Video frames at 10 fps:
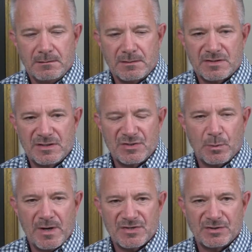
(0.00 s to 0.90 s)

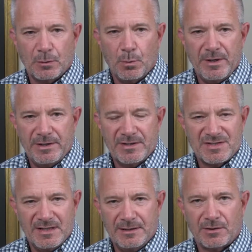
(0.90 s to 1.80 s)
situational
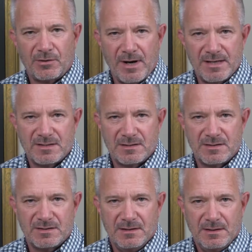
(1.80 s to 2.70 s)
awareness in a
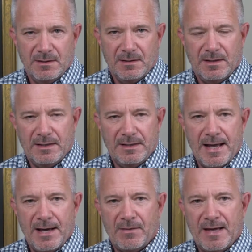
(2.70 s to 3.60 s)
crisis and
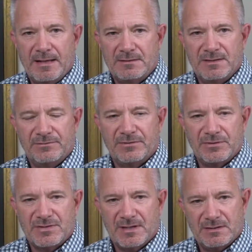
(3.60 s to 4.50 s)
how that
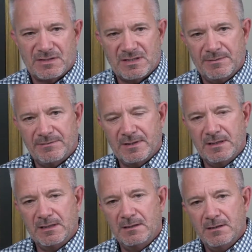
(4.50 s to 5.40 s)
differs than some of
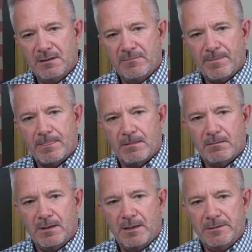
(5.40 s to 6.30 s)
the
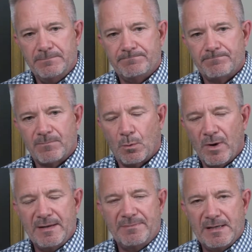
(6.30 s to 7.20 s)

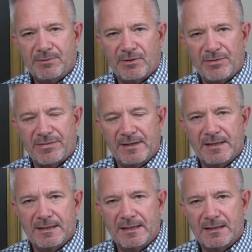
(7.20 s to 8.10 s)
way people are
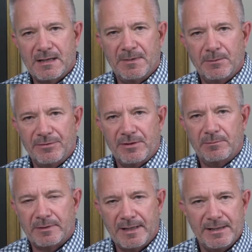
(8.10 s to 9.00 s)
thinking and coming up with their
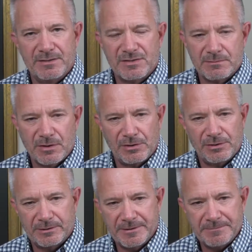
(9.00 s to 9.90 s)
plans
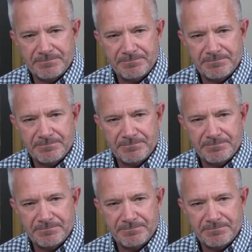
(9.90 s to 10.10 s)
currently.